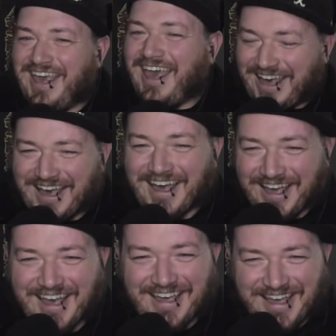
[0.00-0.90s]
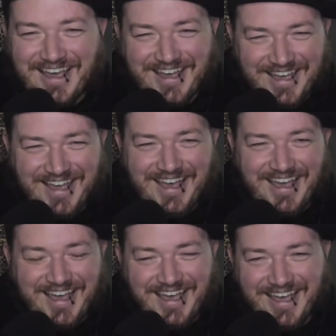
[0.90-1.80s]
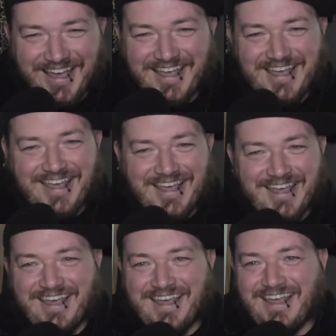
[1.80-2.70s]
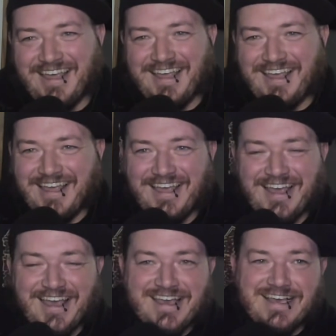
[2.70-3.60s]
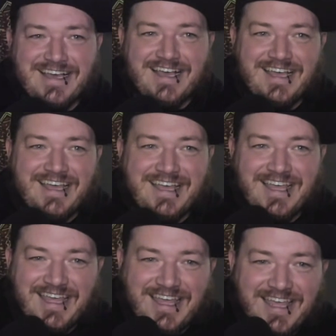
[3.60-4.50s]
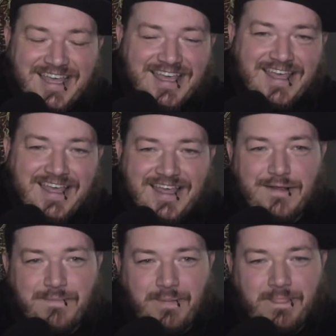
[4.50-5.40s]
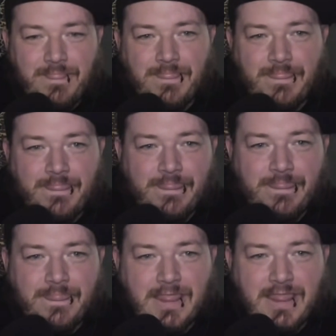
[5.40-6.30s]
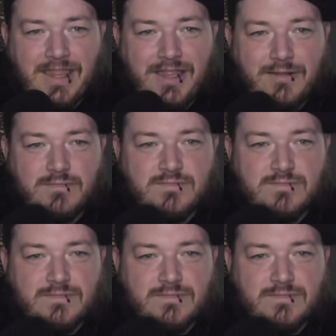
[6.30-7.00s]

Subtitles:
[no speech]